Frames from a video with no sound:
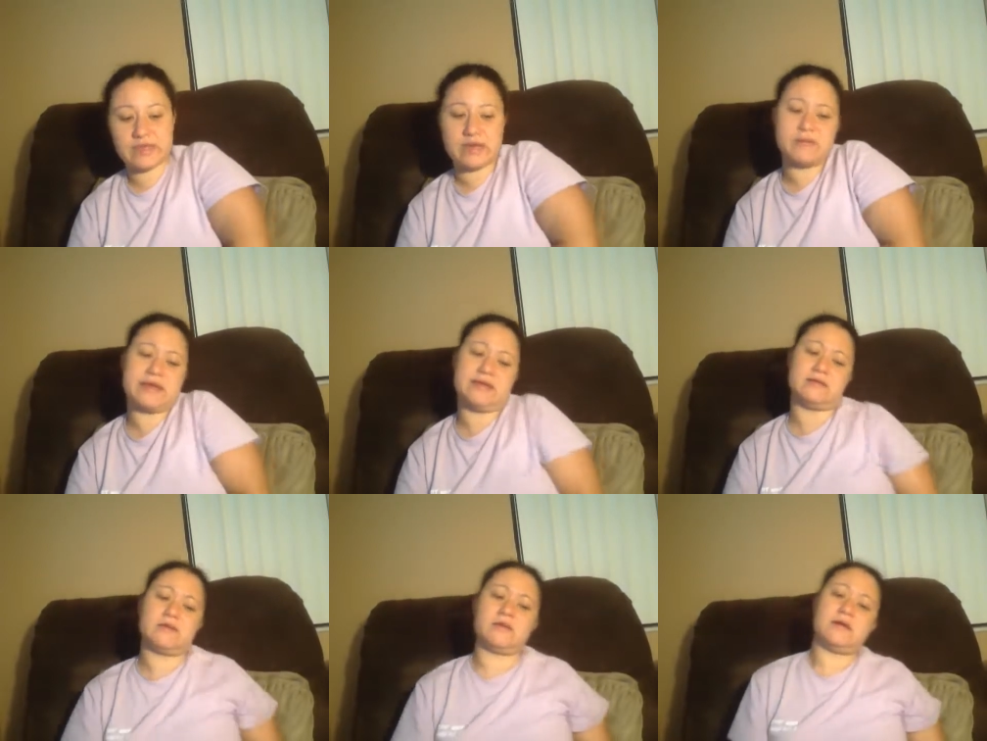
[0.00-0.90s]
that I might,
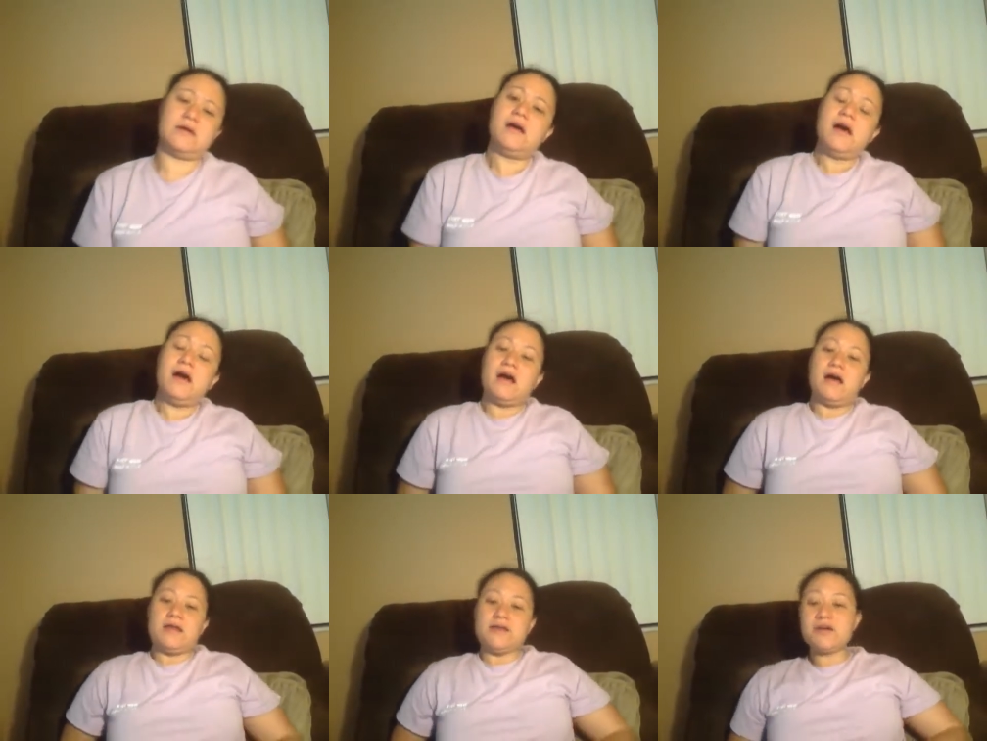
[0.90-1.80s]

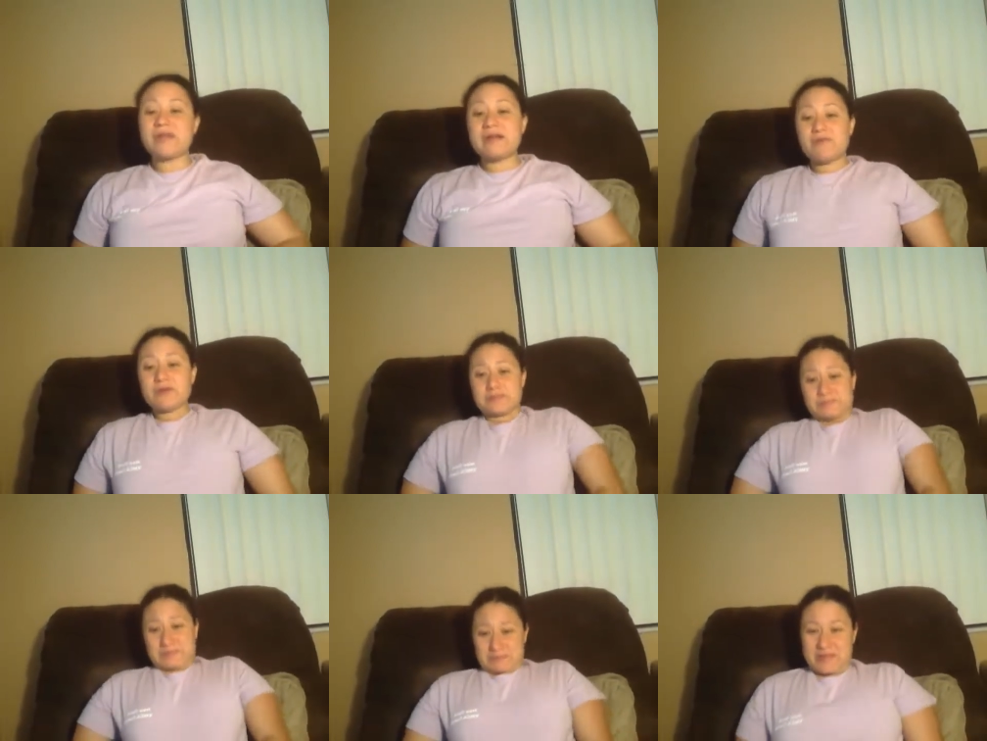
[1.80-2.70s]
you know, that I've always
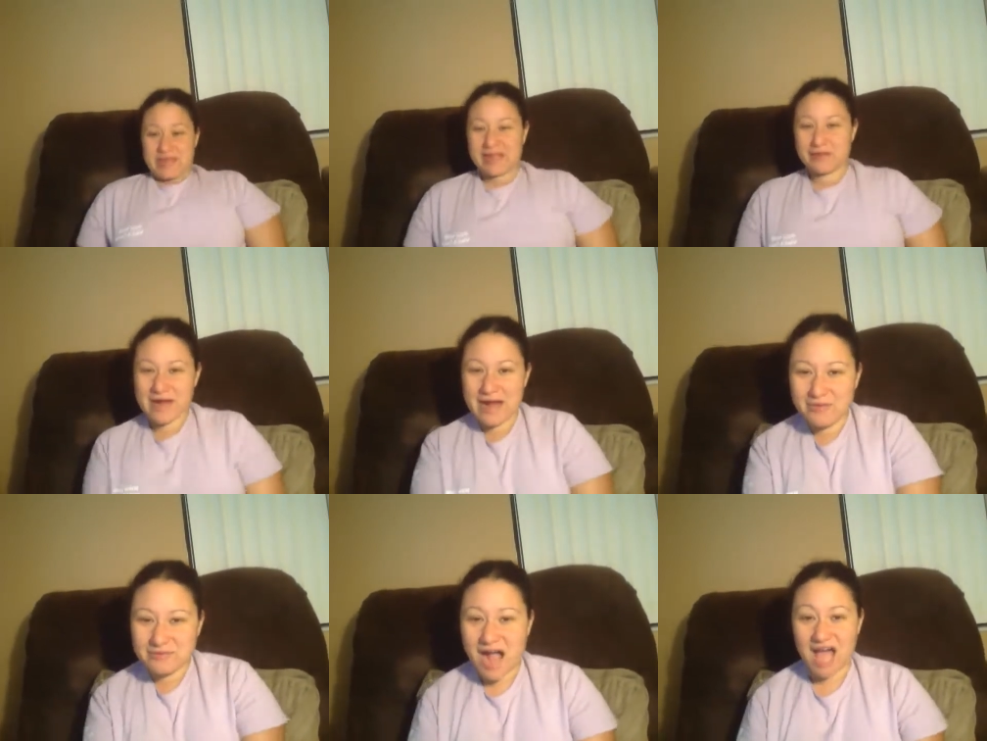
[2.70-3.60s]
been playing
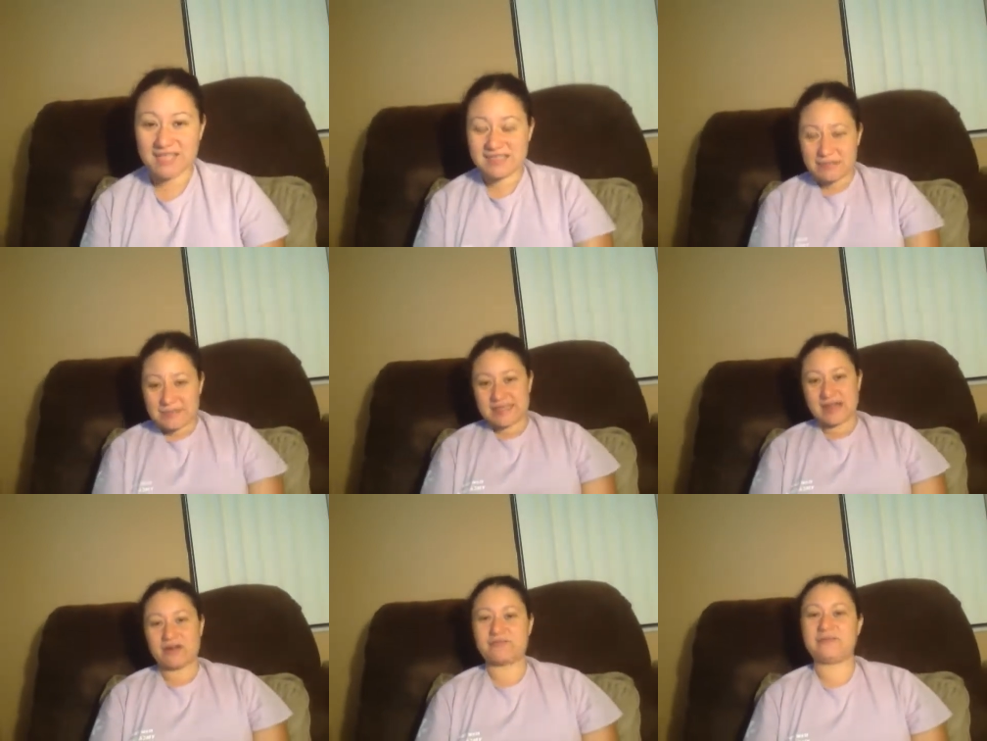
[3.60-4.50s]
around, concepts
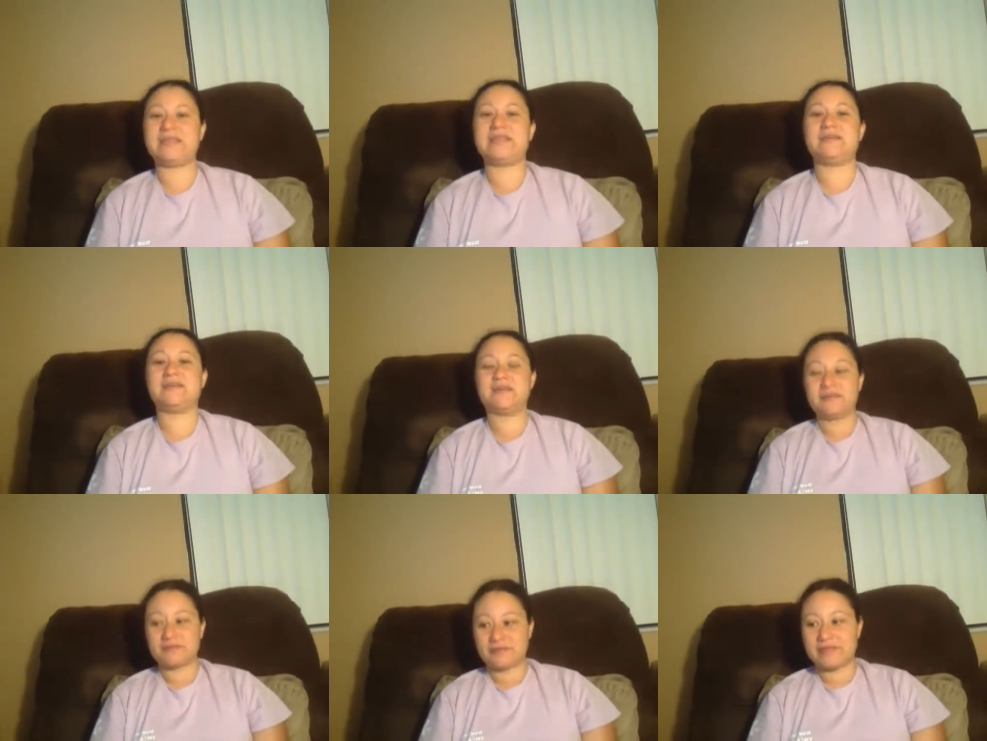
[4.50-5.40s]
that aren't really
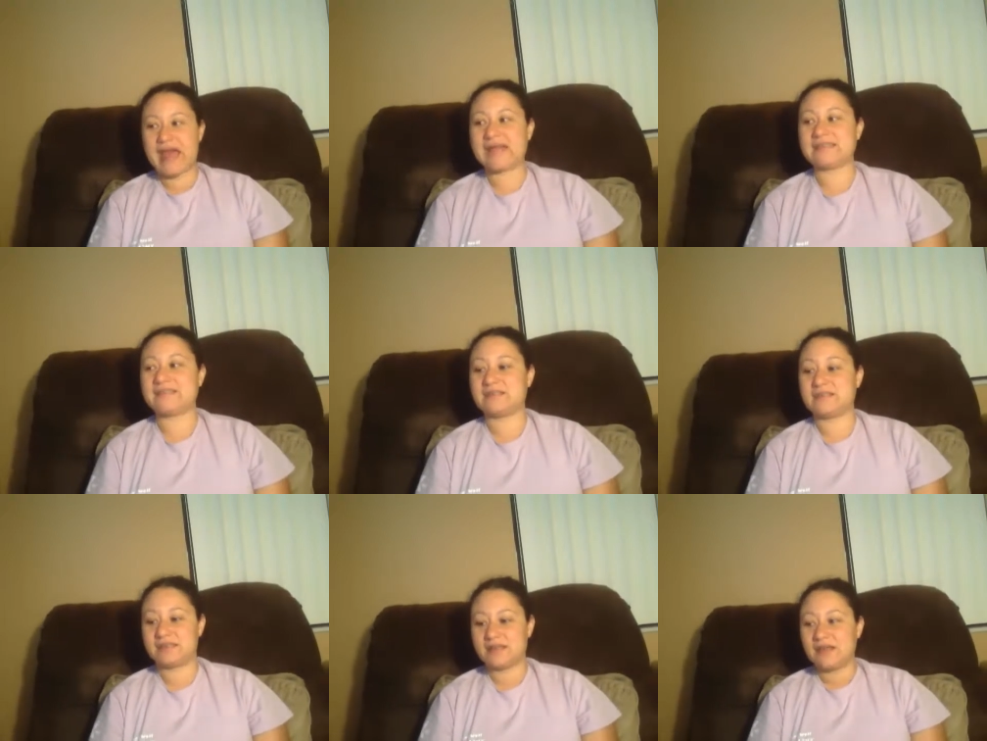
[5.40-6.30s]
that
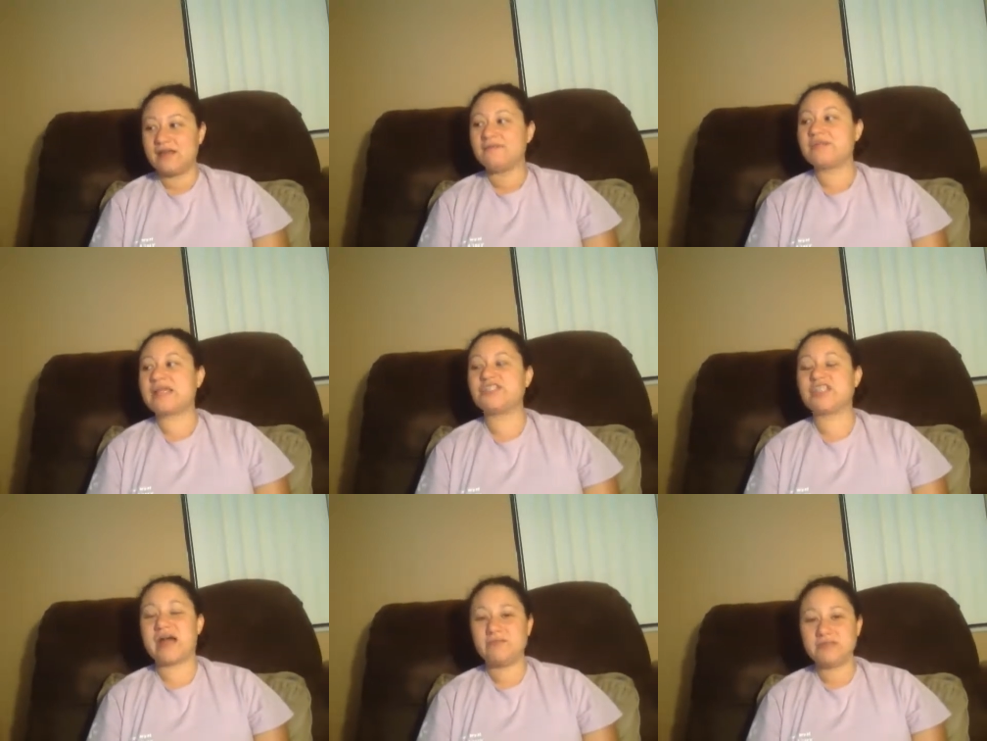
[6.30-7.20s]

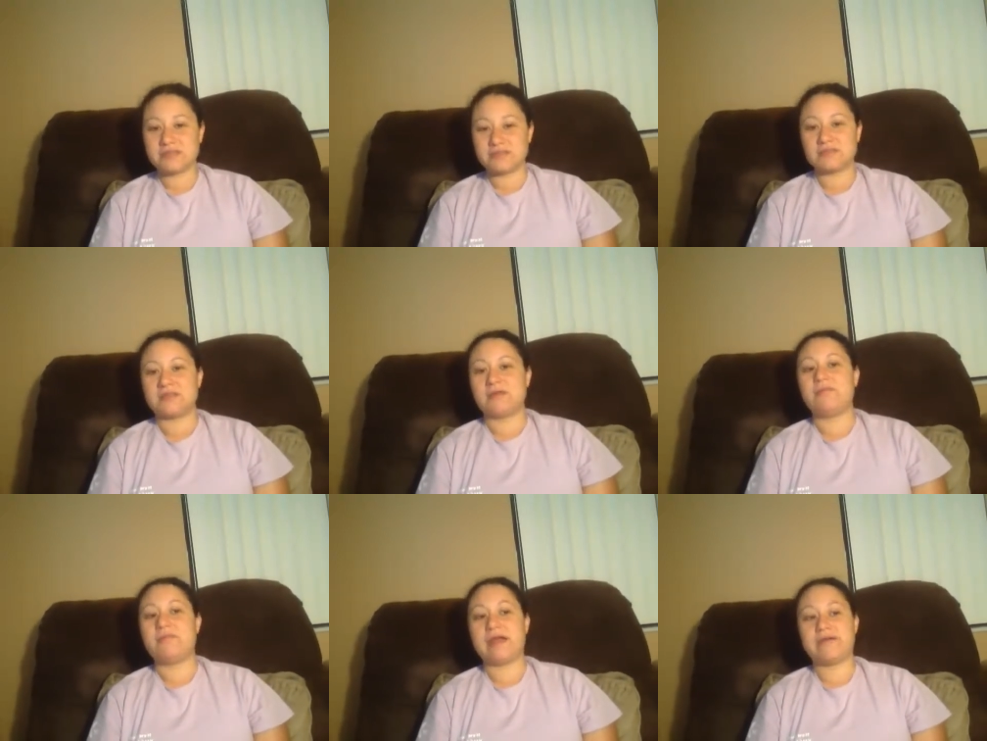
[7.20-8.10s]
fleshed out,
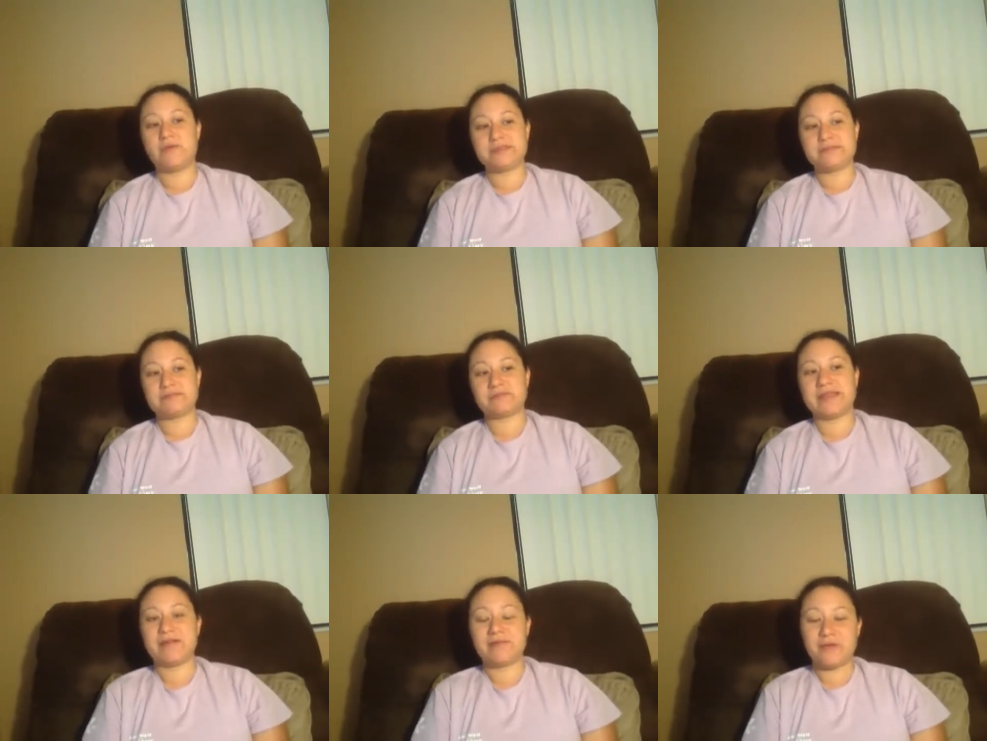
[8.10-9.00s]
but I've always been
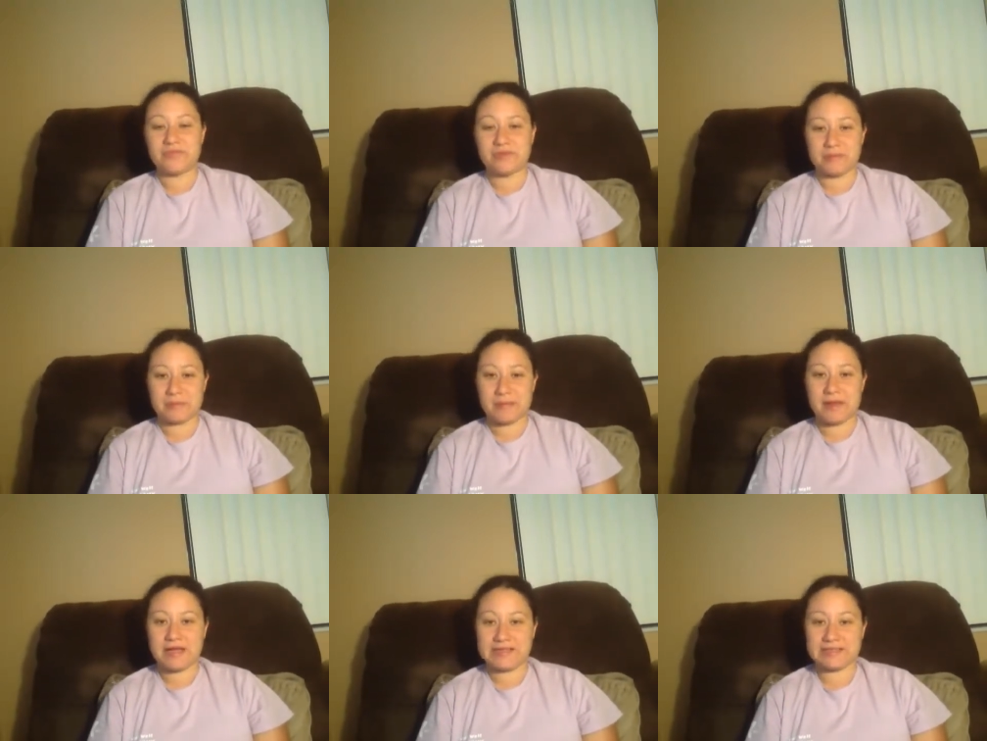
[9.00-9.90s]
playing around with them in my
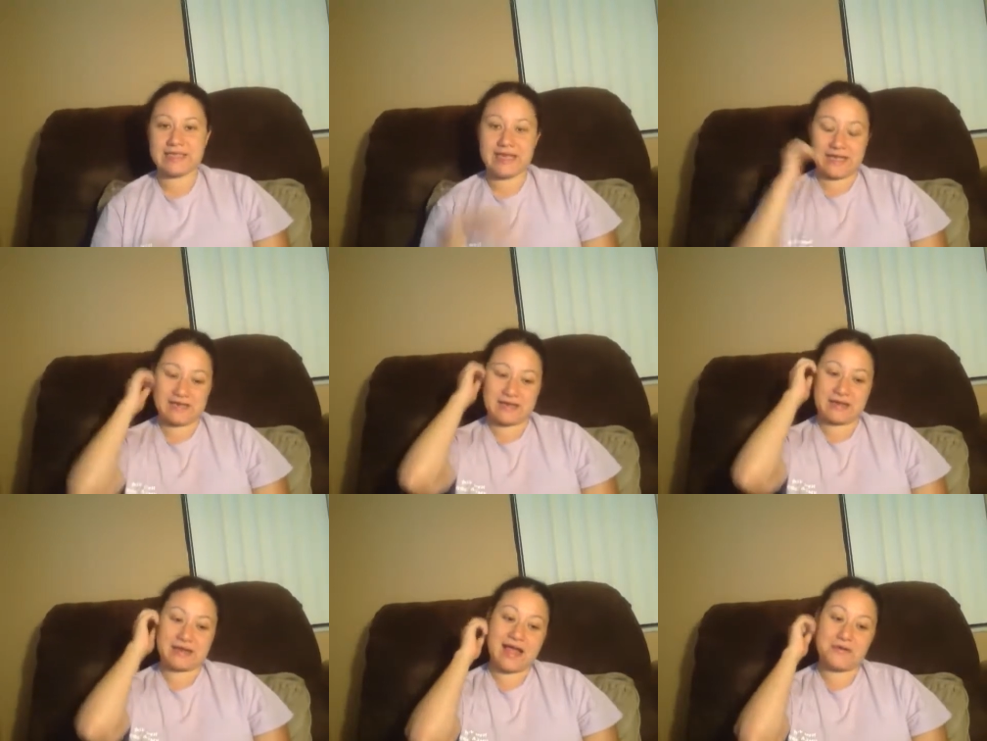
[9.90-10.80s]
mind, and
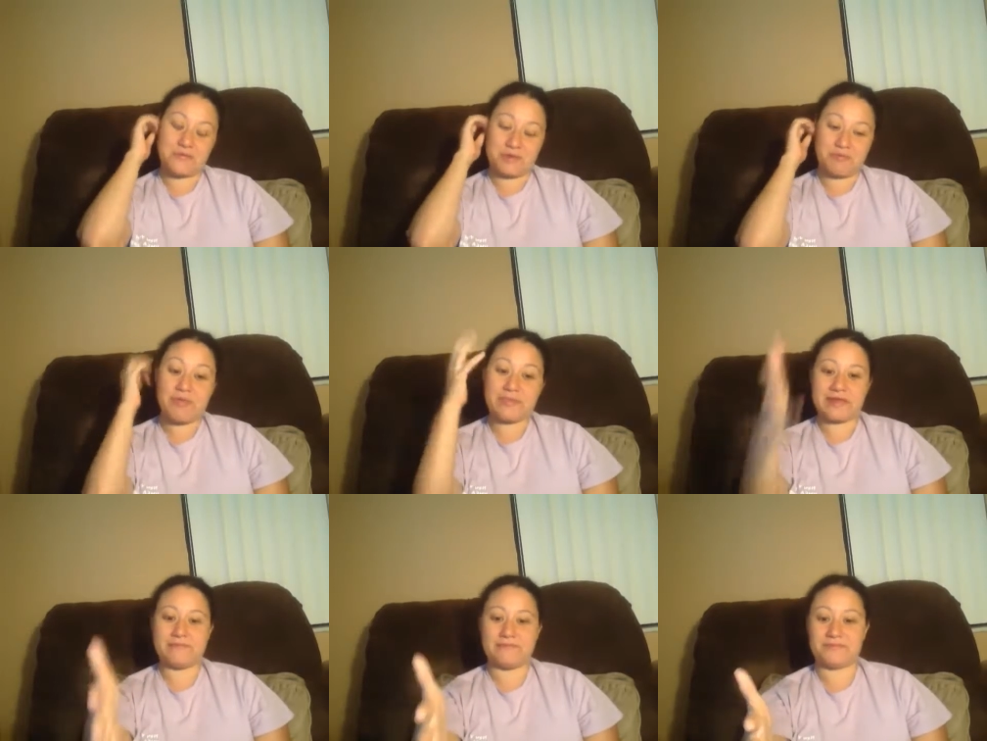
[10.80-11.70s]
I kind of want to put
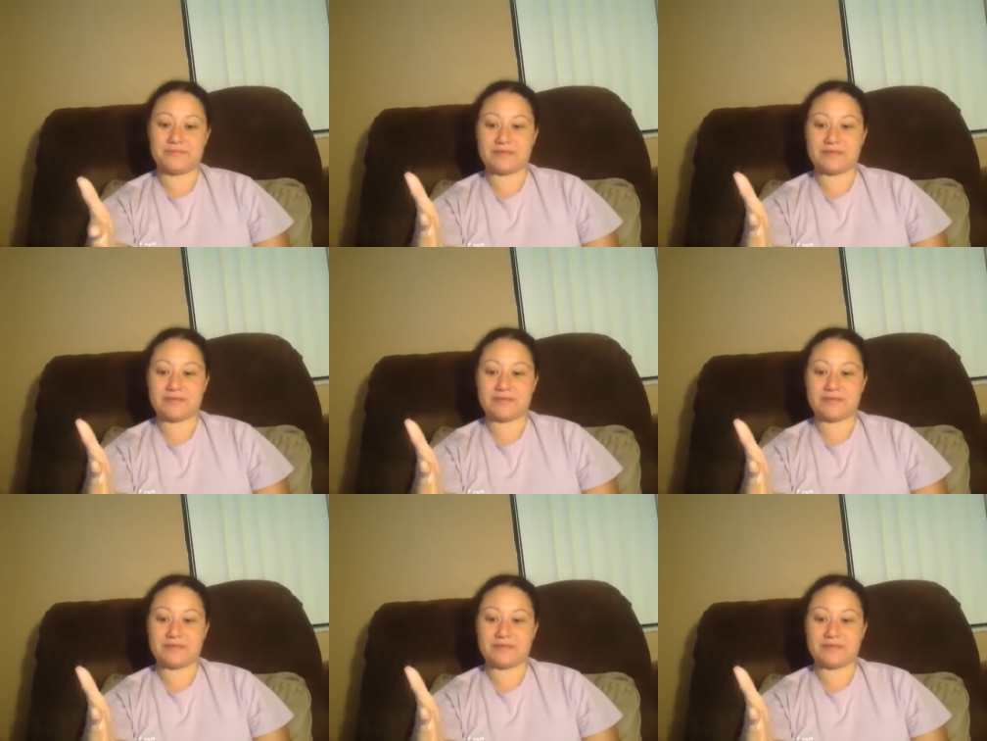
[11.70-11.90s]
them